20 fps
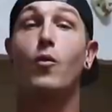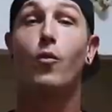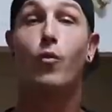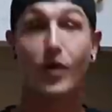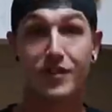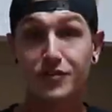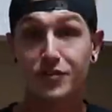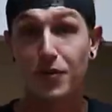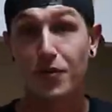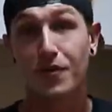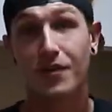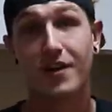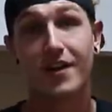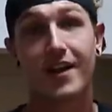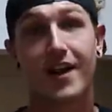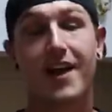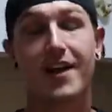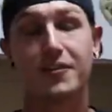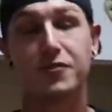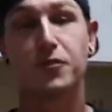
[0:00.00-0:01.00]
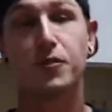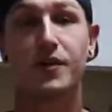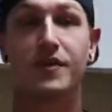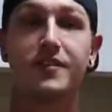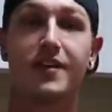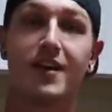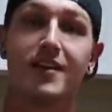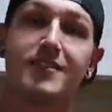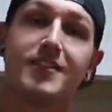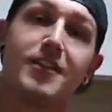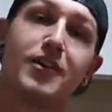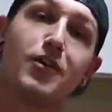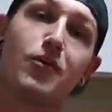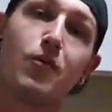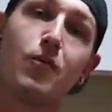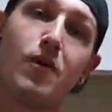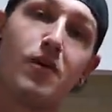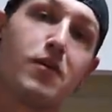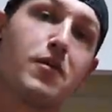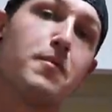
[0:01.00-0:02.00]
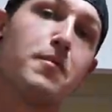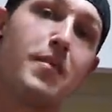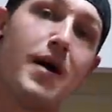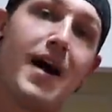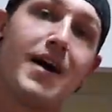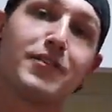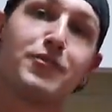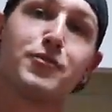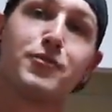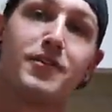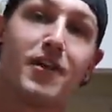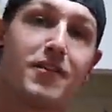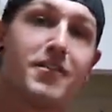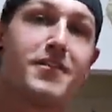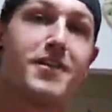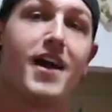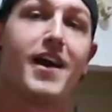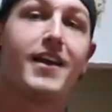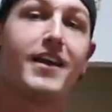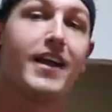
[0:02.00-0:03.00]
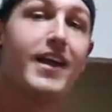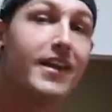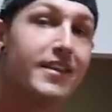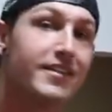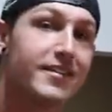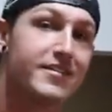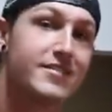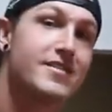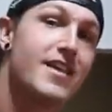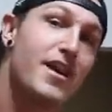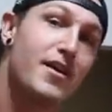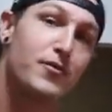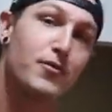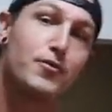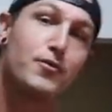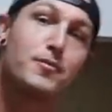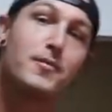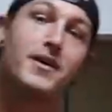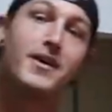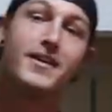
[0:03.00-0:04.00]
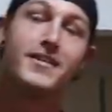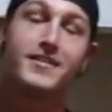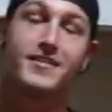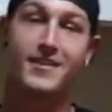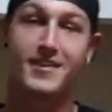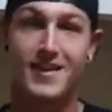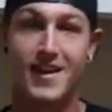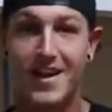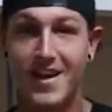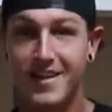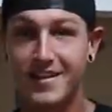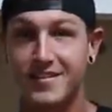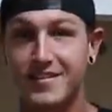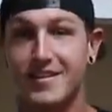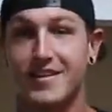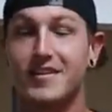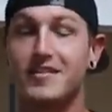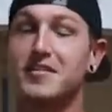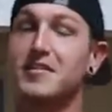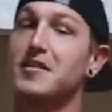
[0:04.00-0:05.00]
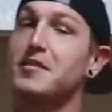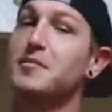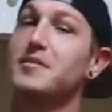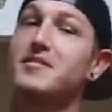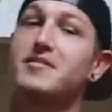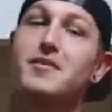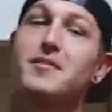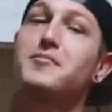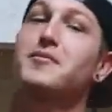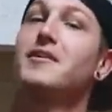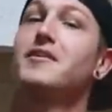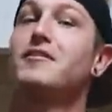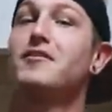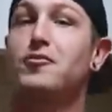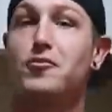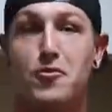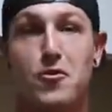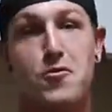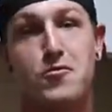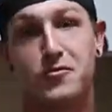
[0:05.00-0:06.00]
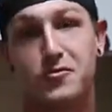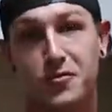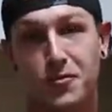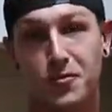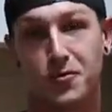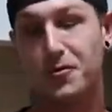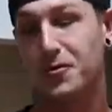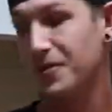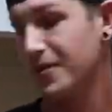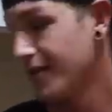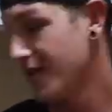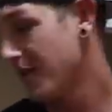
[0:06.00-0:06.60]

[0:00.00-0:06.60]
What's going on guys? Will Nace here. Welcome back to another night in the snake room. Tonight is going to be something a little old school